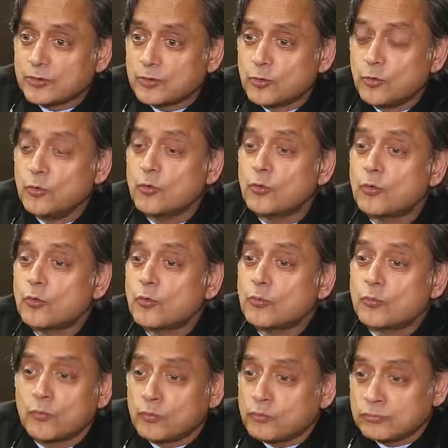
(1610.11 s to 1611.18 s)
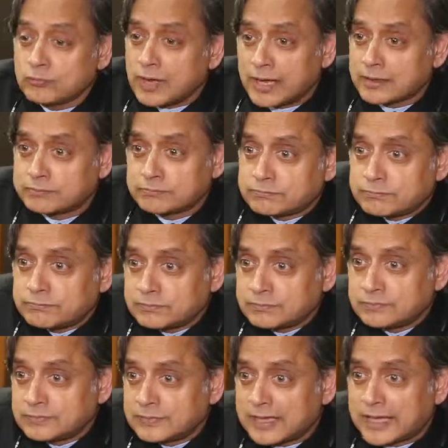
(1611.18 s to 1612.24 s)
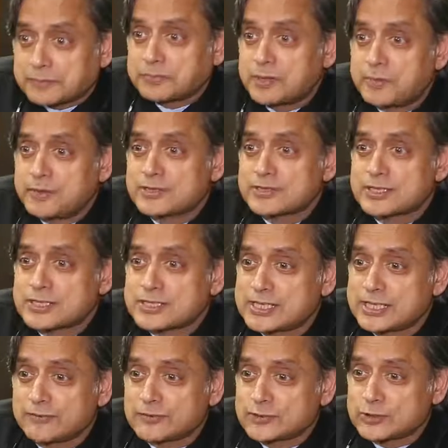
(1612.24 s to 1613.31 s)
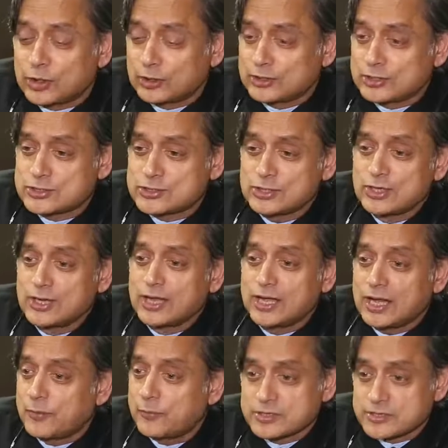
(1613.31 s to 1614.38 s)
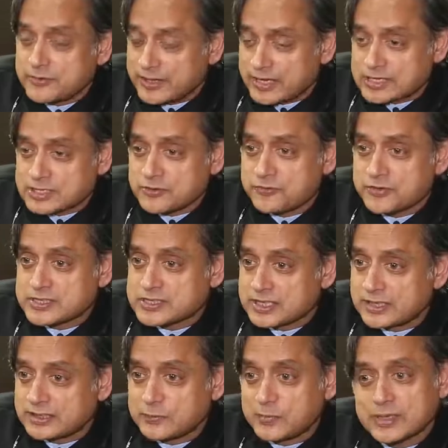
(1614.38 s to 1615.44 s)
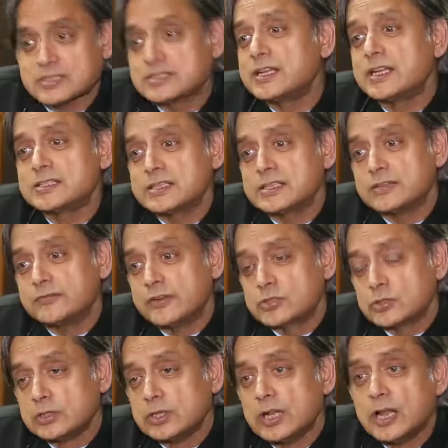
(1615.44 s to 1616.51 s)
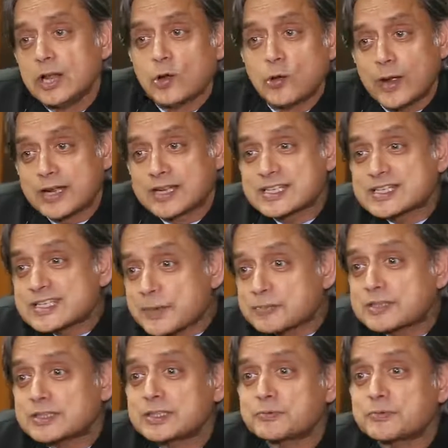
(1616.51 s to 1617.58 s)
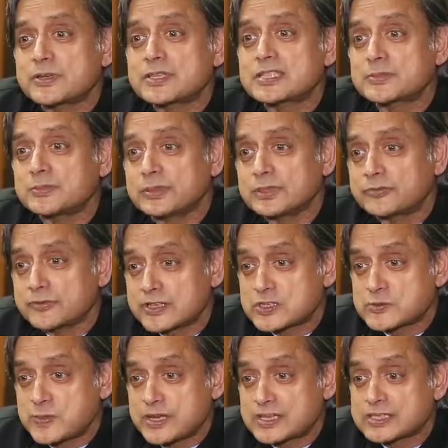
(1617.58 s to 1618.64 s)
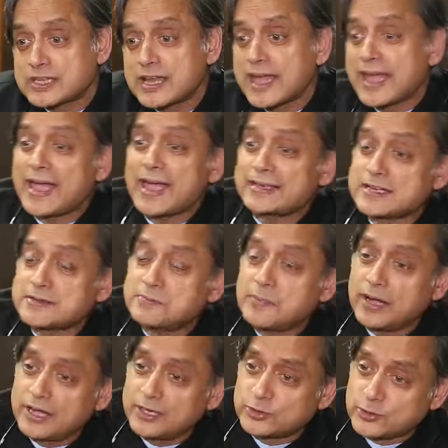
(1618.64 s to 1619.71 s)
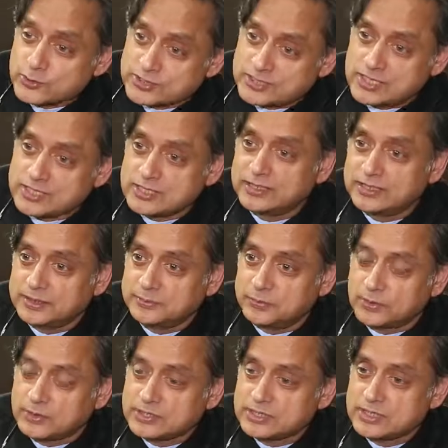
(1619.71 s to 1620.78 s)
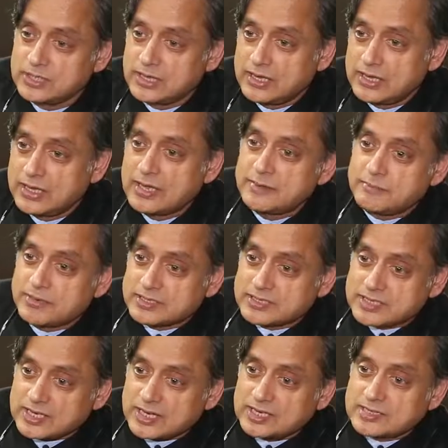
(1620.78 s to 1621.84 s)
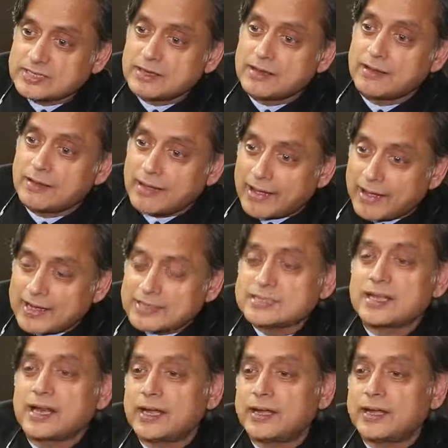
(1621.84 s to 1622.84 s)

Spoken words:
who had, like me, been to St. Stephen's College, was a very sophisticated westernized individual who accepted the principle of free speech, had admired Rushdie's earlier books, but said, as an